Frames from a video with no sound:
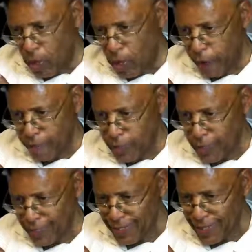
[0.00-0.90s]
And after
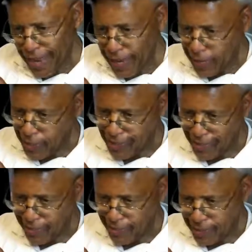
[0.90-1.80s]
six days,
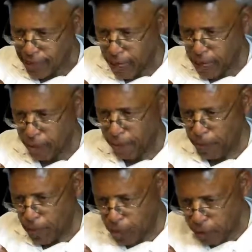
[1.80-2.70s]
Jesus taketh
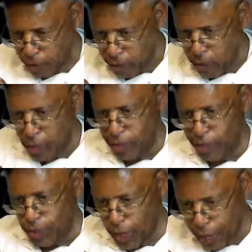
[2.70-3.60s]
Peter,
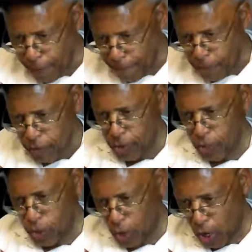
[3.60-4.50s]
James,
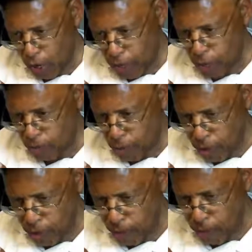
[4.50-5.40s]
and John, his
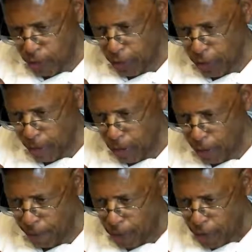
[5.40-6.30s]
brother, and bringeth them
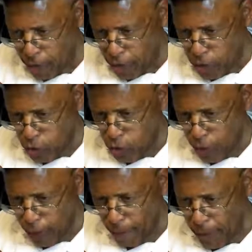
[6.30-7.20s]
up into an
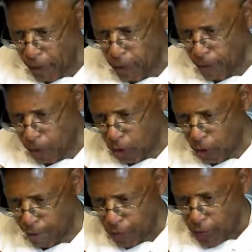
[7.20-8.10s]
high mountain
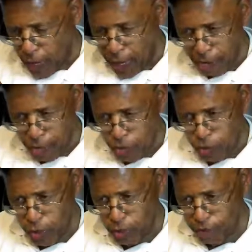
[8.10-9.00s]
apart, and was
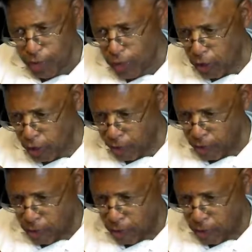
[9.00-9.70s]
transfigured